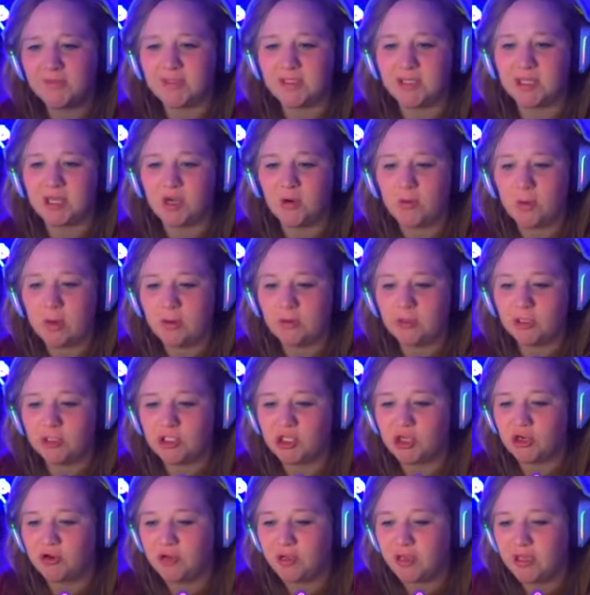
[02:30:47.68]
ago we were
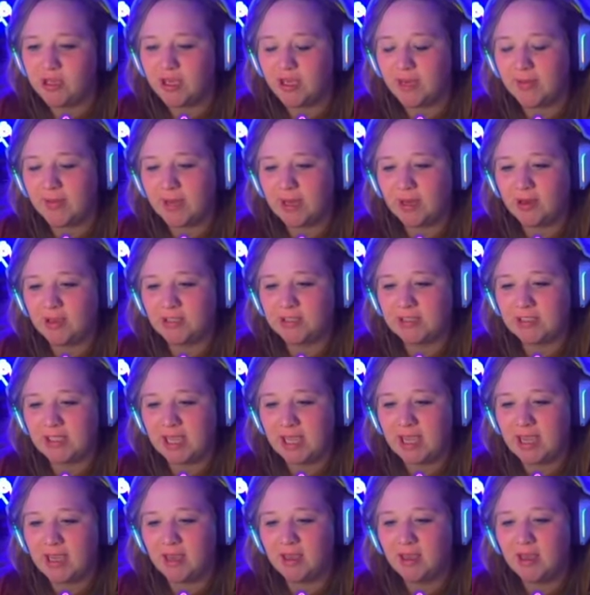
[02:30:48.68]
joking about
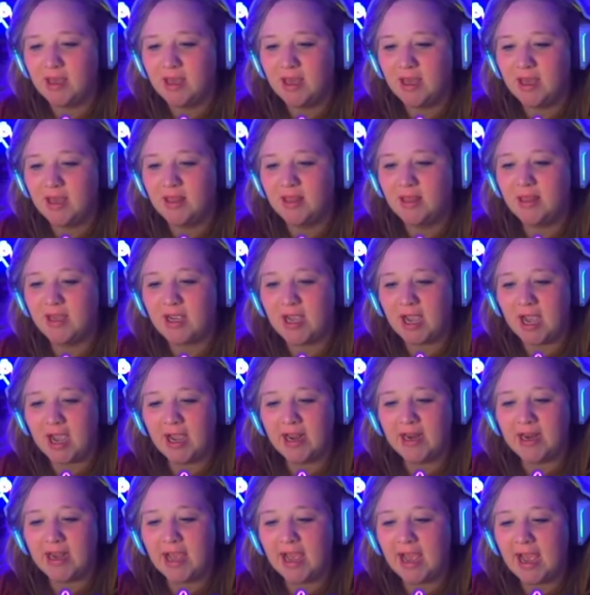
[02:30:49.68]
like the kind
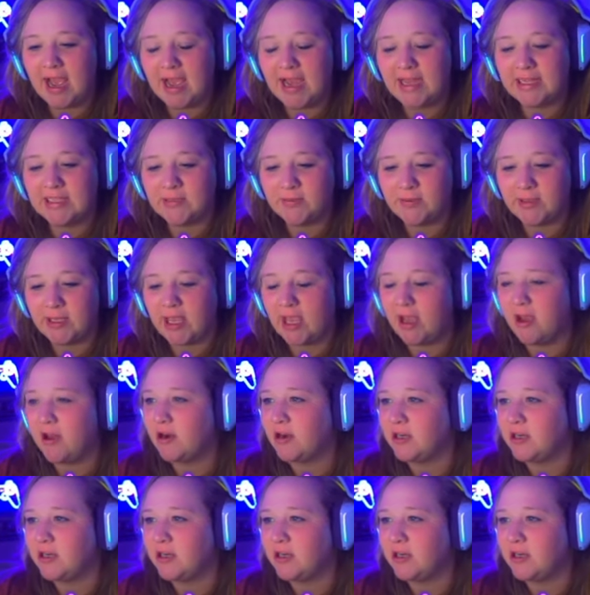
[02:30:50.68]
of ads we get on our